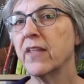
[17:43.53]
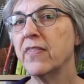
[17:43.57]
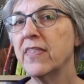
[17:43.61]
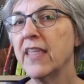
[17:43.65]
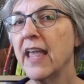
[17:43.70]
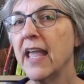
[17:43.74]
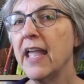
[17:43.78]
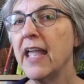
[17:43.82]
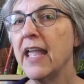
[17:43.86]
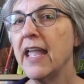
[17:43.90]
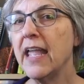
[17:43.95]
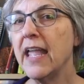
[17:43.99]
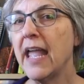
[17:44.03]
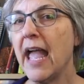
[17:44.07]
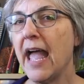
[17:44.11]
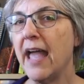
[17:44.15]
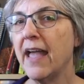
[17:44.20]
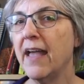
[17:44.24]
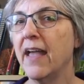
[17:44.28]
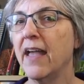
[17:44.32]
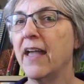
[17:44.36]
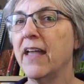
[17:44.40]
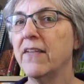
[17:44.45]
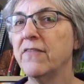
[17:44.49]
they
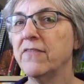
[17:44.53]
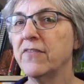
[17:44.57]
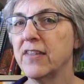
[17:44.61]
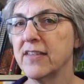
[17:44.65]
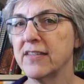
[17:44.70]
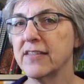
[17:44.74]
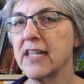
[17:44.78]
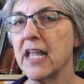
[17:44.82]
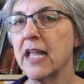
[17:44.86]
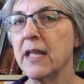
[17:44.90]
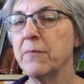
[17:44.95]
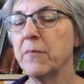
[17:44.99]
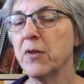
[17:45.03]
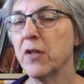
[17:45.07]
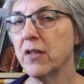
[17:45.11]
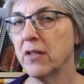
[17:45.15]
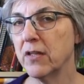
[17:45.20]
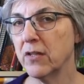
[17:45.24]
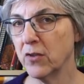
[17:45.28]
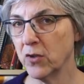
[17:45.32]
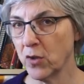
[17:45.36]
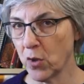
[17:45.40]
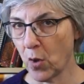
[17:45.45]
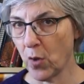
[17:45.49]
have the same
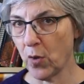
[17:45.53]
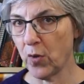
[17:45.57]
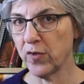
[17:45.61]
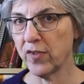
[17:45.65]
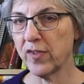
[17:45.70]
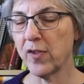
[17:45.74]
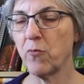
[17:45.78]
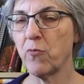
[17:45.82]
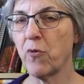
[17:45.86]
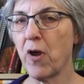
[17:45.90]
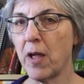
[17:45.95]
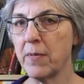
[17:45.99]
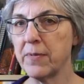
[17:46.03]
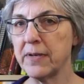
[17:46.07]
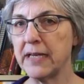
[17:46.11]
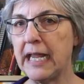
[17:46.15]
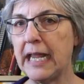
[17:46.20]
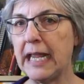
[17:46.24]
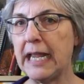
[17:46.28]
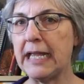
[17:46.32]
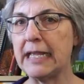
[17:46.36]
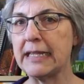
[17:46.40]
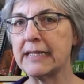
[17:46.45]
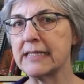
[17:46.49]
goals that Robin
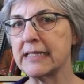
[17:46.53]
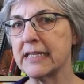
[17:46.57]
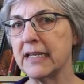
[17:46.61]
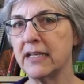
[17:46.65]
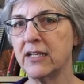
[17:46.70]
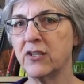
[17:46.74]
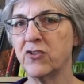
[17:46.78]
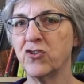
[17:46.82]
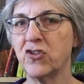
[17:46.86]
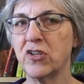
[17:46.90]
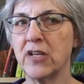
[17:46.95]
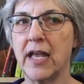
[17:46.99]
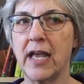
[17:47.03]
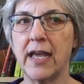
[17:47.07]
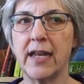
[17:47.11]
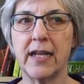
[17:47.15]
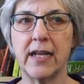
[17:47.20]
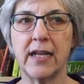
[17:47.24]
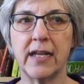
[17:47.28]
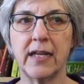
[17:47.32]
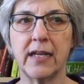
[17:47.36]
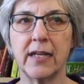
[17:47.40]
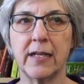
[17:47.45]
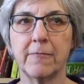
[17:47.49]
Hanson and
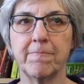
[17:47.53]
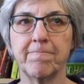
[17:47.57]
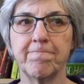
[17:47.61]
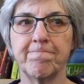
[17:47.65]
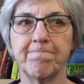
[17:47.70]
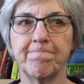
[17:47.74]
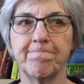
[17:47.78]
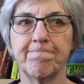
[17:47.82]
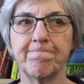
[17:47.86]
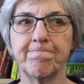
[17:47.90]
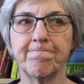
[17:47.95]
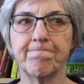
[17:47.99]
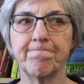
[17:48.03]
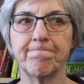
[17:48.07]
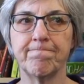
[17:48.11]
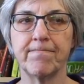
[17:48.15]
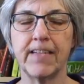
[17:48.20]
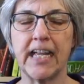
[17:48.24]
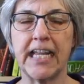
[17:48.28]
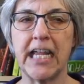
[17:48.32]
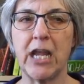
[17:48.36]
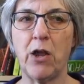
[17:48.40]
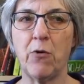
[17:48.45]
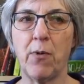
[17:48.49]
Janetta,
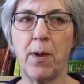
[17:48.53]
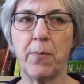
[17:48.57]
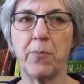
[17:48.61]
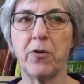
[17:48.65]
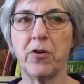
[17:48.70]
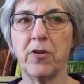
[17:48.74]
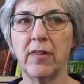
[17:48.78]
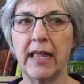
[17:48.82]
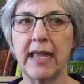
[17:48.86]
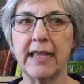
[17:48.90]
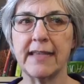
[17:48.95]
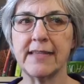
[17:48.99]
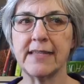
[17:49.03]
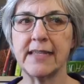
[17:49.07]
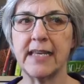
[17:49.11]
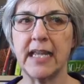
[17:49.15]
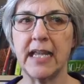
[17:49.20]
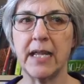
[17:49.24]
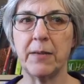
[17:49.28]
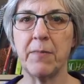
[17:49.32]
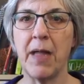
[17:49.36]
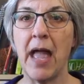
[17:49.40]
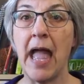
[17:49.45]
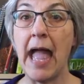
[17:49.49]
I can't remember her last
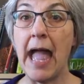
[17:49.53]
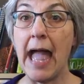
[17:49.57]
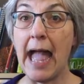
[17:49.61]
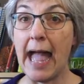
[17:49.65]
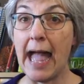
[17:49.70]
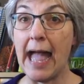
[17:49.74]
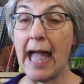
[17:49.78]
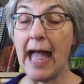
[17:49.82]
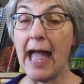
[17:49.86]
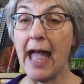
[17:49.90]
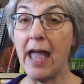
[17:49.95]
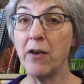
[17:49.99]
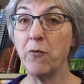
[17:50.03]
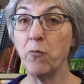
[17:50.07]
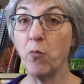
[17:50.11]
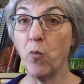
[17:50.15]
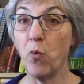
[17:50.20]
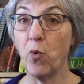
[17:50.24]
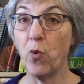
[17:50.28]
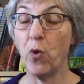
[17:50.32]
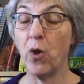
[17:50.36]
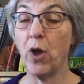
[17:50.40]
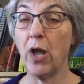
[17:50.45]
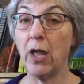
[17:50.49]
name,
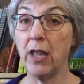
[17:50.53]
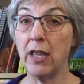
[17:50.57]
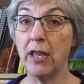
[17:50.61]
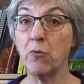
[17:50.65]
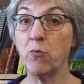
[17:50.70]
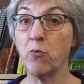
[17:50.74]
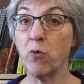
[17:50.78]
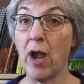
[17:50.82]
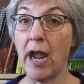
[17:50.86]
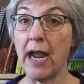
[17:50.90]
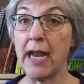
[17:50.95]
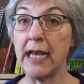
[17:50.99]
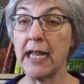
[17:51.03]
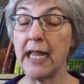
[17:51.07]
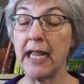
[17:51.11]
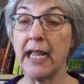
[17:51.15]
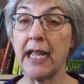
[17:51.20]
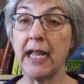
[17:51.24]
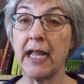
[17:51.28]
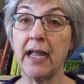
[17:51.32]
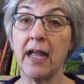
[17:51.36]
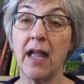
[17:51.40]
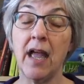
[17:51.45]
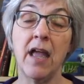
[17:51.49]
had in
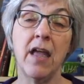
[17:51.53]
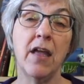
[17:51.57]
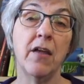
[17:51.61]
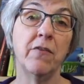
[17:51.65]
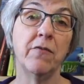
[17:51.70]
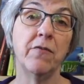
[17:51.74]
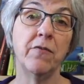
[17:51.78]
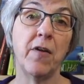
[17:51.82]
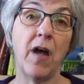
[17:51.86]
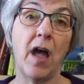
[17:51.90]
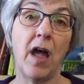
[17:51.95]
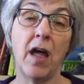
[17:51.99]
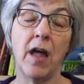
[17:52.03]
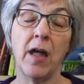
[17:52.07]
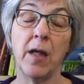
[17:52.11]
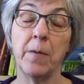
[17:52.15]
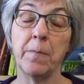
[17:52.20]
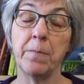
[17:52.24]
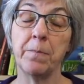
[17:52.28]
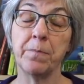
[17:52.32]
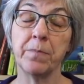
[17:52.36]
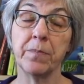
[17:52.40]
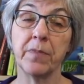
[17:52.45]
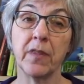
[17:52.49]
writing
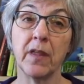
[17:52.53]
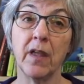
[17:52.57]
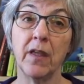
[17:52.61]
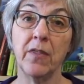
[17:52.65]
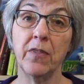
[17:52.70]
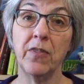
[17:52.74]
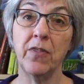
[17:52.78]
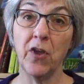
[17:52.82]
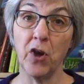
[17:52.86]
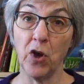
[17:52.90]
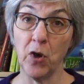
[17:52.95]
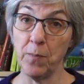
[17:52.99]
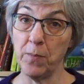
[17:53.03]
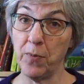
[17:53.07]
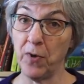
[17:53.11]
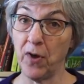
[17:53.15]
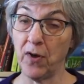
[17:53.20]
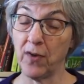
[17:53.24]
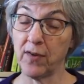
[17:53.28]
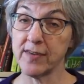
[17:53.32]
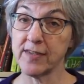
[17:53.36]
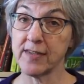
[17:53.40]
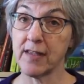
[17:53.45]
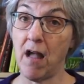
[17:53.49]
their
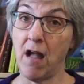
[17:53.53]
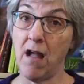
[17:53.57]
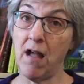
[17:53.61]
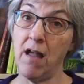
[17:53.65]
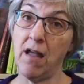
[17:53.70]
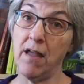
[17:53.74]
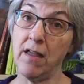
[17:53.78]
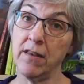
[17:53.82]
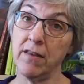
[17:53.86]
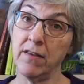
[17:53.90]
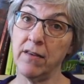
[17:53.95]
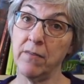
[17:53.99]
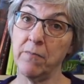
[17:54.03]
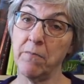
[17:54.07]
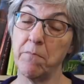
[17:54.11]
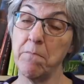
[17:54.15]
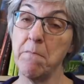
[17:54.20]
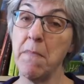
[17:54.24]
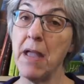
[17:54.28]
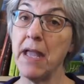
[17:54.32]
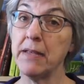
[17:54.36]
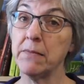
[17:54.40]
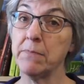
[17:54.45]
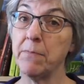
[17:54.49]
books on
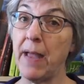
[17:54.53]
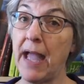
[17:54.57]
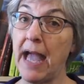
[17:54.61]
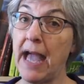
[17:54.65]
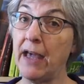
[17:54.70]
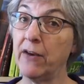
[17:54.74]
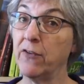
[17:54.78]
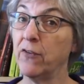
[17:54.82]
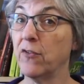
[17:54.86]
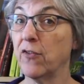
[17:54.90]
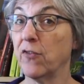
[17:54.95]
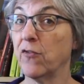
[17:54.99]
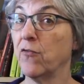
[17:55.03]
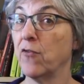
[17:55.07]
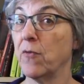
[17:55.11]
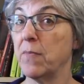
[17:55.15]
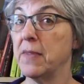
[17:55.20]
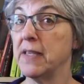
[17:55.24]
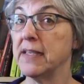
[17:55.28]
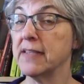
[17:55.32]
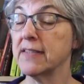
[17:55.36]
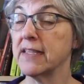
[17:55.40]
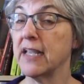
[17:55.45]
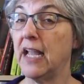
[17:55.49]
mitten patterns
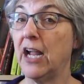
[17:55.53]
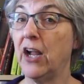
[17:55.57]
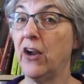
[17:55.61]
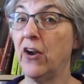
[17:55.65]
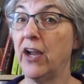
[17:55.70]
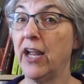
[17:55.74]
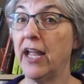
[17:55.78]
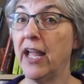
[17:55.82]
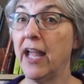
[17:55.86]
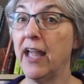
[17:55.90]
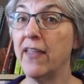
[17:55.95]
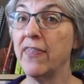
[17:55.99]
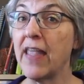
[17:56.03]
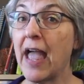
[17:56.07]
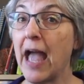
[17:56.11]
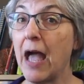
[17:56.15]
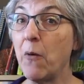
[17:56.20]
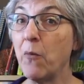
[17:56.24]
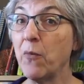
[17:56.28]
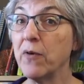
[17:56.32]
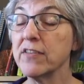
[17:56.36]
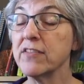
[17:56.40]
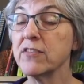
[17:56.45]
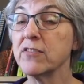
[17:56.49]
from this area. And
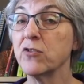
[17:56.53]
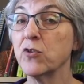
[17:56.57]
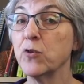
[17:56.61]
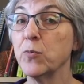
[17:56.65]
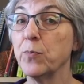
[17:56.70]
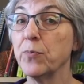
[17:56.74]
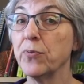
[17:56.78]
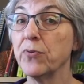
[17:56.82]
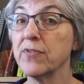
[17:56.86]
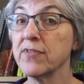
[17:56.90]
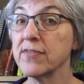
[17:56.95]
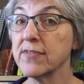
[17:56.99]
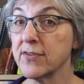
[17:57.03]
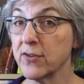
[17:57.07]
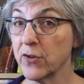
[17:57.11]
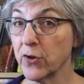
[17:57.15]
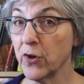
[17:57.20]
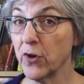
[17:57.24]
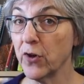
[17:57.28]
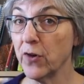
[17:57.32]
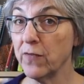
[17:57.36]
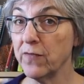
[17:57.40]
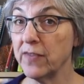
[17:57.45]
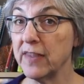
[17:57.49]
that was to
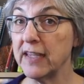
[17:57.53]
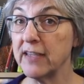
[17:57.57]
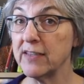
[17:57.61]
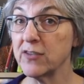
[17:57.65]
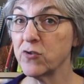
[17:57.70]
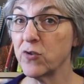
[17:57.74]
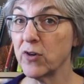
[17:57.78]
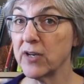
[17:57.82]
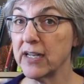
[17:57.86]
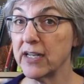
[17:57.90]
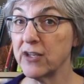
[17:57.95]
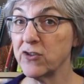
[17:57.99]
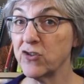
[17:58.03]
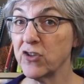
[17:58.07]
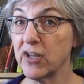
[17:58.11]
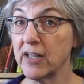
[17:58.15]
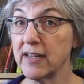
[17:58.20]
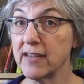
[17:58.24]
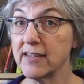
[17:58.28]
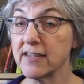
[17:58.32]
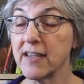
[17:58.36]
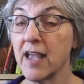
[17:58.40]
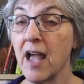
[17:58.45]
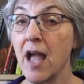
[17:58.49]
preserve these
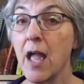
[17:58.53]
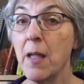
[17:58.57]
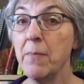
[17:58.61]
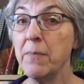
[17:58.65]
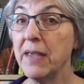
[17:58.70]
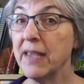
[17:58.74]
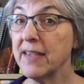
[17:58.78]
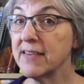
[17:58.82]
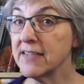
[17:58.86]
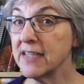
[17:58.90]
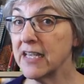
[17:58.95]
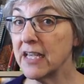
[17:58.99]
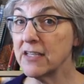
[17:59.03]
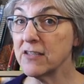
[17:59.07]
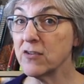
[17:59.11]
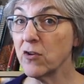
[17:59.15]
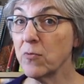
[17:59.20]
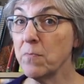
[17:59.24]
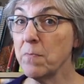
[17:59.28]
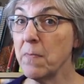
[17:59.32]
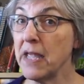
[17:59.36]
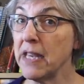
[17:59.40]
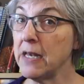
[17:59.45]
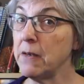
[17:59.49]
traditions, because these
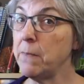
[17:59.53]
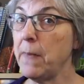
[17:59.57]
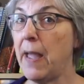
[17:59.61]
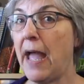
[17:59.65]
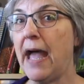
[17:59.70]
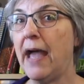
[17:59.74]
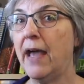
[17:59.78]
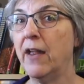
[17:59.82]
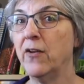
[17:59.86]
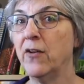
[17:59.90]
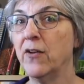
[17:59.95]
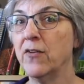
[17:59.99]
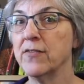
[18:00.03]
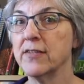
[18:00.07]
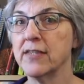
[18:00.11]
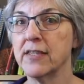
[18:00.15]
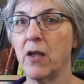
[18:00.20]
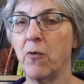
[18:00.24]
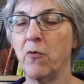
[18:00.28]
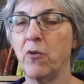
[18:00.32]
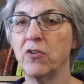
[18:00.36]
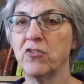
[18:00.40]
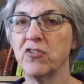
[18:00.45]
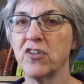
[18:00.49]
are mitten patterns
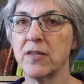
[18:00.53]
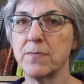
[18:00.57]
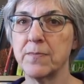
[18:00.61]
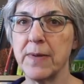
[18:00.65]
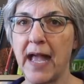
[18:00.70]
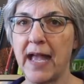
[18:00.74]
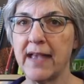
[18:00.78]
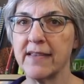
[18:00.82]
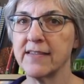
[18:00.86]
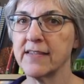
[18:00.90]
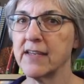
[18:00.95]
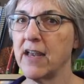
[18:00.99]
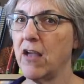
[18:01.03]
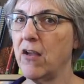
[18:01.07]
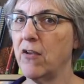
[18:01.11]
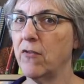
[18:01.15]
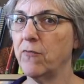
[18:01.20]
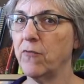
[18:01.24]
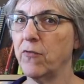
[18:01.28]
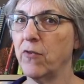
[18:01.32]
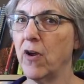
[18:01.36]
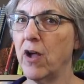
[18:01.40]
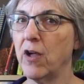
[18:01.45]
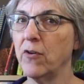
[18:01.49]
that were just passed
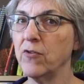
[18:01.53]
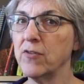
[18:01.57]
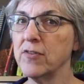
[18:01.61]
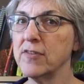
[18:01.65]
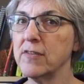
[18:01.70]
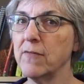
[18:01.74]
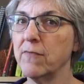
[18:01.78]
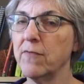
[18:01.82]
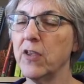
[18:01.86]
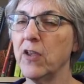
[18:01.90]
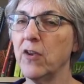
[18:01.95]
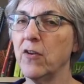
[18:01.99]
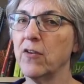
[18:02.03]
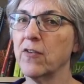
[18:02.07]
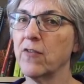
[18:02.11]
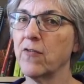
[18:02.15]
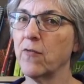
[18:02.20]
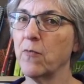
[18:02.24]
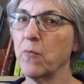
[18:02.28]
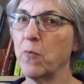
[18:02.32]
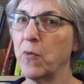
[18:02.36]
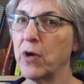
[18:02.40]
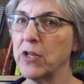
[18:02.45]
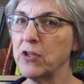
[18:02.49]
down for hundreds of years
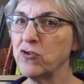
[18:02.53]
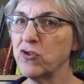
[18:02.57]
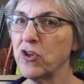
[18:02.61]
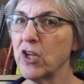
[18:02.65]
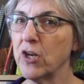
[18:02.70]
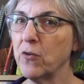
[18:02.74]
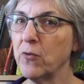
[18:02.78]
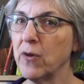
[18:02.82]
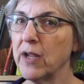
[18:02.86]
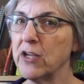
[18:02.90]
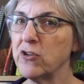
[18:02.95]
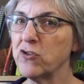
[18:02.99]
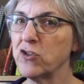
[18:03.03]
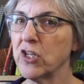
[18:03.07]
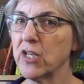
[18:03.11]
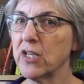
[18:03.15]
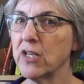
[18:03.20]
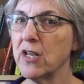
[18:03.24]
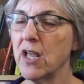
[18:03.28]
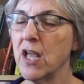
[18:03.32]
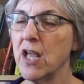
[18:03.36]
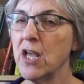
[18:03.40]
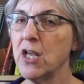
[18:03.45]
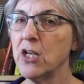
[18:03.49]
from one
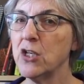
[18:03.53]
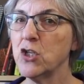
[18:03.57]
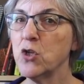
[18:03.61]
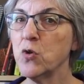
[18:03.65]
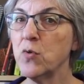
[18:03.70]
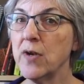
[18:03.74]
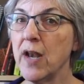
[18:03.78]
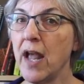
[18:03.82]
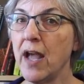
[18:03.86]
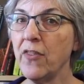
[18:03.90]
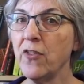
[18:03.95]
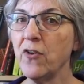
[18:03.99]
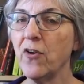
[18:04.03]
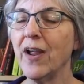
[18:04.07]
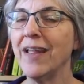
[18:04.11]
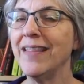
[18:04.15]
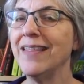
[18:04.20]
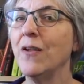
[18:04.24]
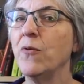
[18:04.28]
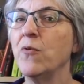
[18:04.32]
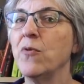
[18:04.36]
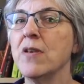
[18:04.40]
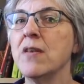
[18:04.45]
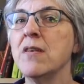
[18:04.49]
generation to another, and they were